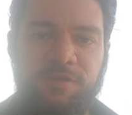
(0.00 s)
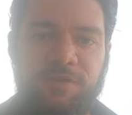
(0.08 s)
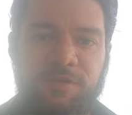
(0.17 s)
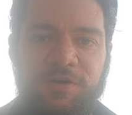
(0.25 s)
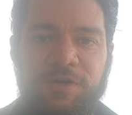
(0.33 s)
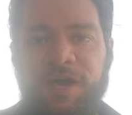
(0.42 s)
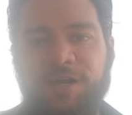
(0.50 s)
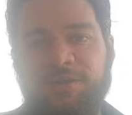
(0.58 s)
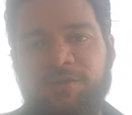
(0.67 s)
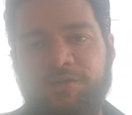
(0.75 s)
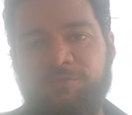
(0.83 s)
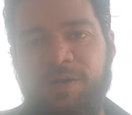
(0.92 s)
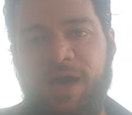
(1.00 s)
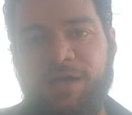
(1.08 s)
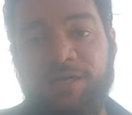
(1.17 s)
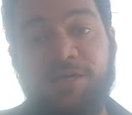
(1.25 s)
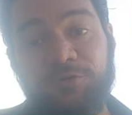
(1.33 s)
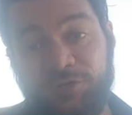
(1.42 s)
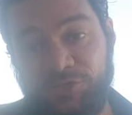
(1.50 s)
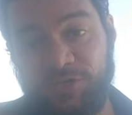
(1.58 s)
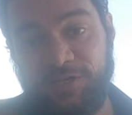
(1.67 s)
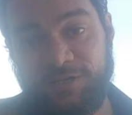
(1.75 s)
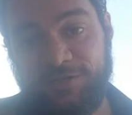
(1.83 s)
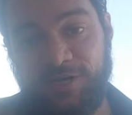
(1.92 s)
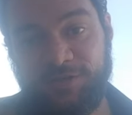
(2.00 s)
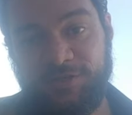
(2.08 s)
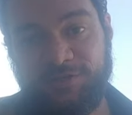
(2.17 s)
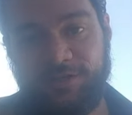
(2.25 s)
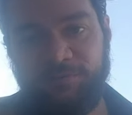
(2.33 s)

he kind of looks back, he or she, it's not just,